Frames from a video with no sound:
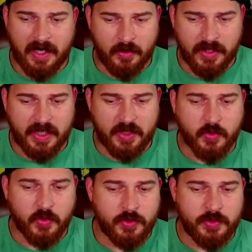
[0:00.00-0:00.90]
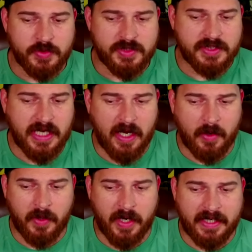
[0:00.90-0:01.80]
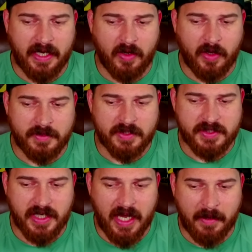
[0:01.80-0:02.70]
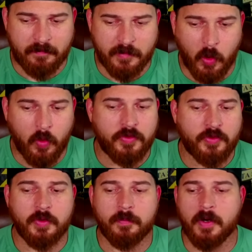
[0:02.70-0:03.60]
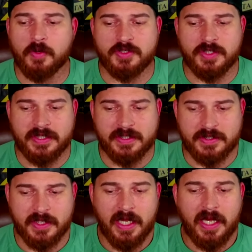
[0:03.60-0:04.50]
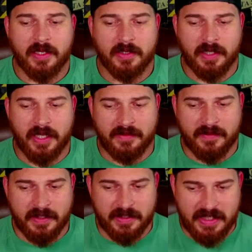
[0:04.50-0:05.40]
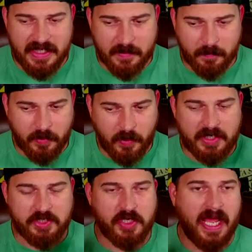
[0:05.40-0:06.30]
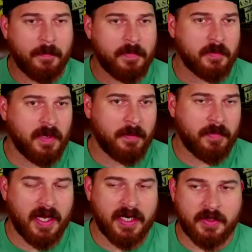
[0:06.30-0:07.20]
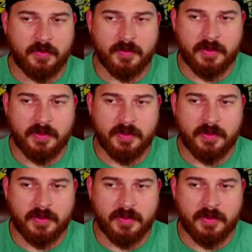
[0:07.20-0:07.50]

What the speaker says: I don't know, like a cruise style right now. I'm going through the motions, letting the decompression happen in my body.